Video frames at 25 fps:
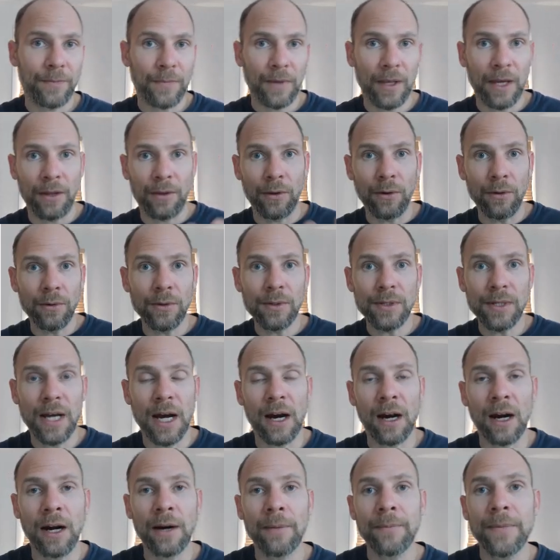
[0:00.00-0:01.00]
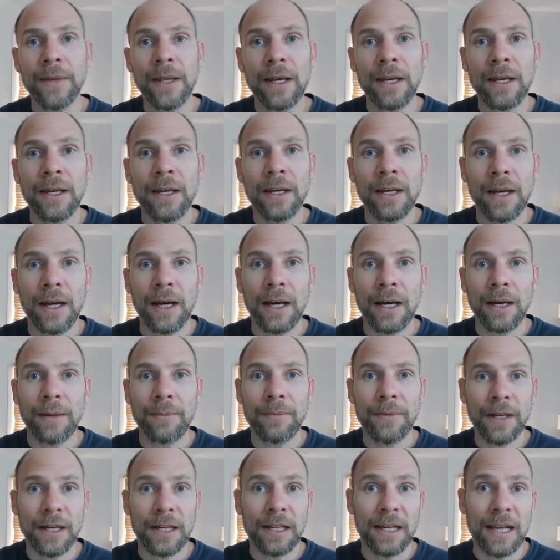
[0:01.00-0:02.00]
And those are um,
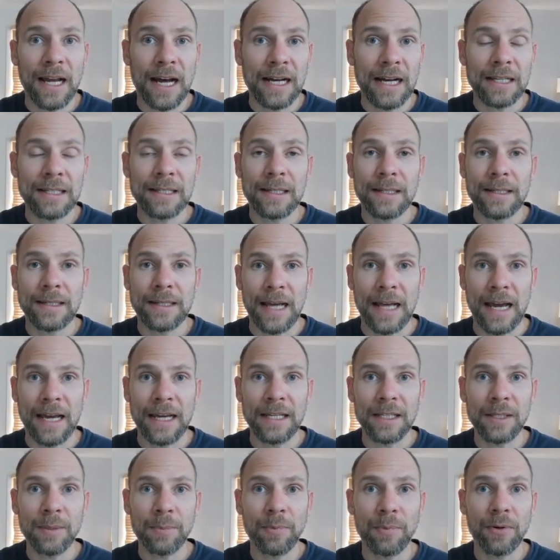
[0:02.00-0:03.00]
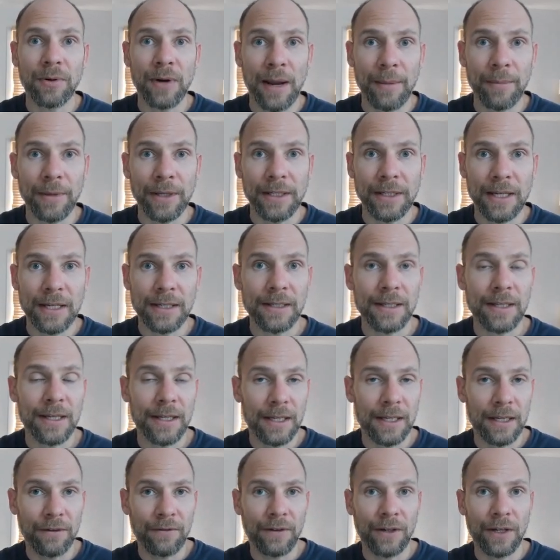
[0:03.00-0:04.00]
the class size parameters here
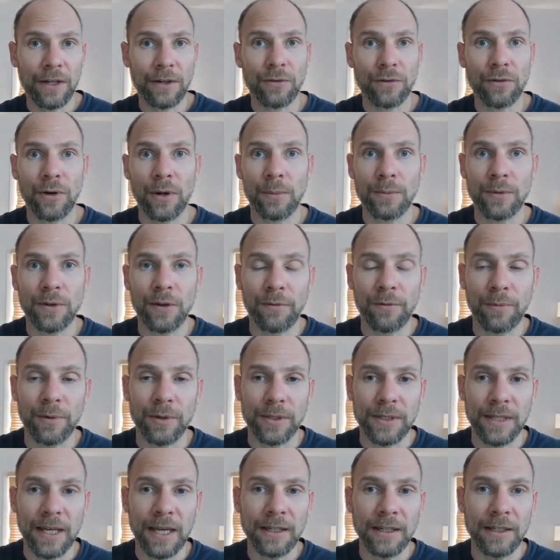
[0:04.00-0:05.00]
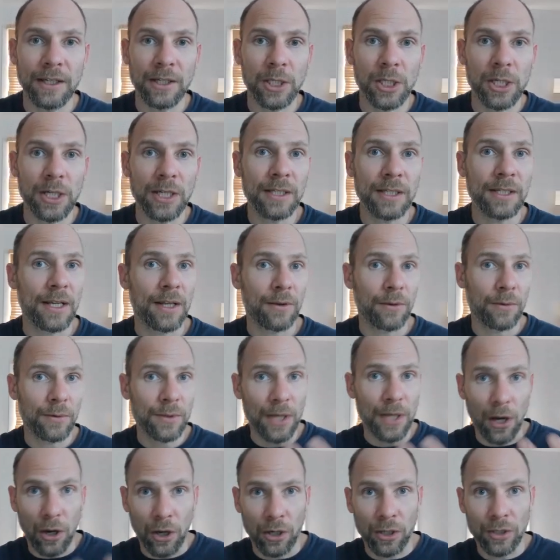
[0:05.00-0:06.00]
given in terms of percentages, and those
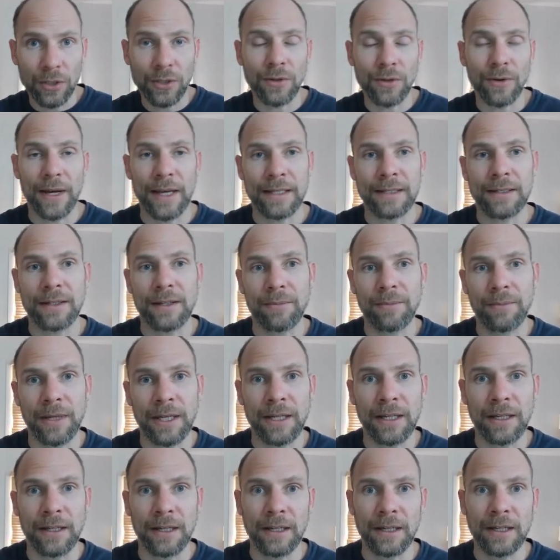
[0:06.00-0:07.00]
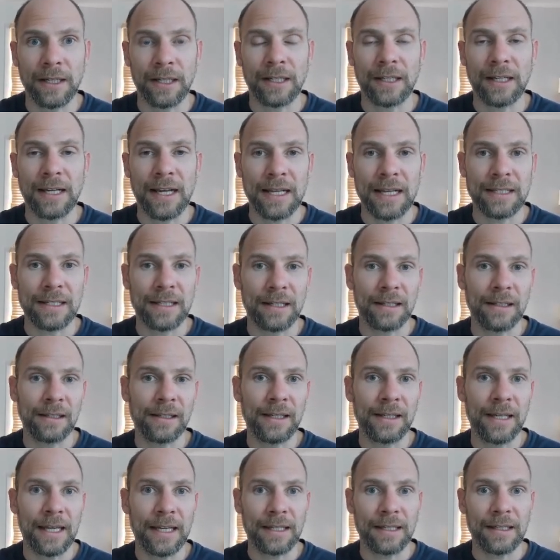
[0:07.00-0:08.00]
are also estimated in a classical
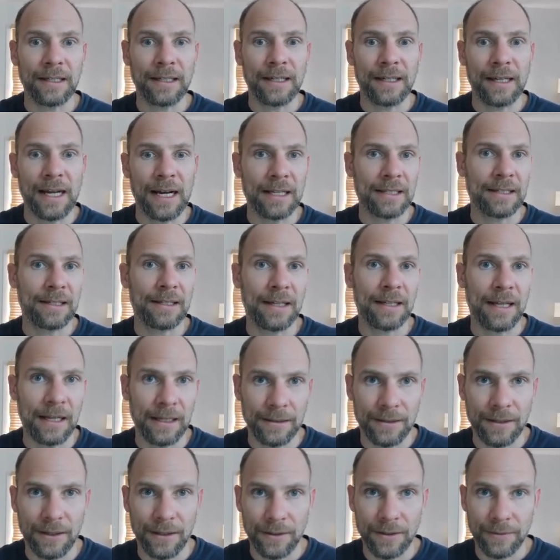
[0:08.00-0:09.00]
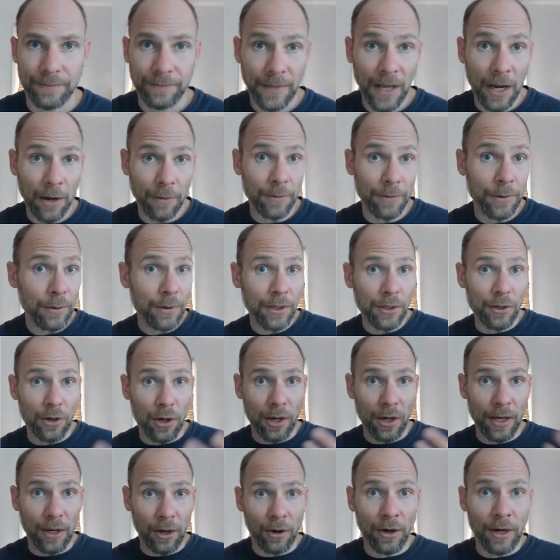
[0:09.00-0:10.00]
latent class analysis. Now, you can
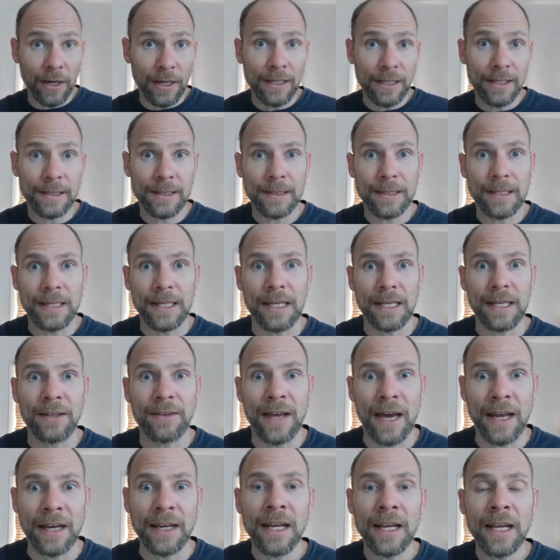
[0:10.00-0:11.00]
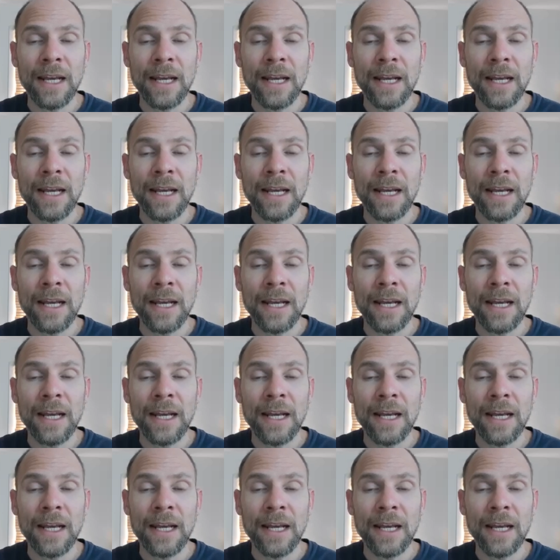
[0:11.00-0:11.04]
already see that